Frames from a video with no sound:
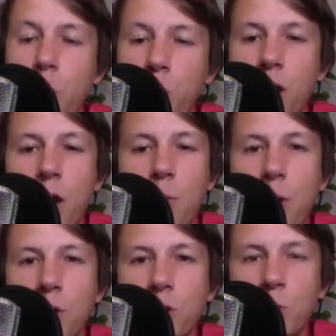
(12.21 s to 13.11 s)
Horicon
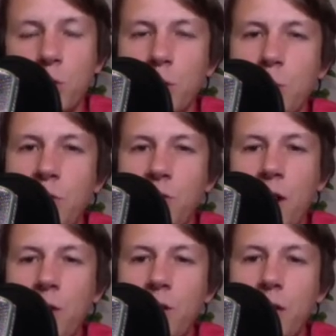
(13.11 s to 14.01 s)
Marsh, which can be
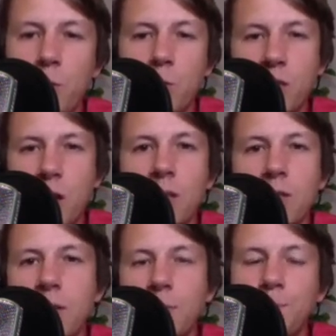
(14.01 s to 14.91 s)
found in
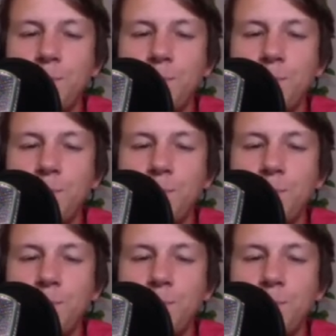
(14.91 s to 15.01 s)
Wisconsin.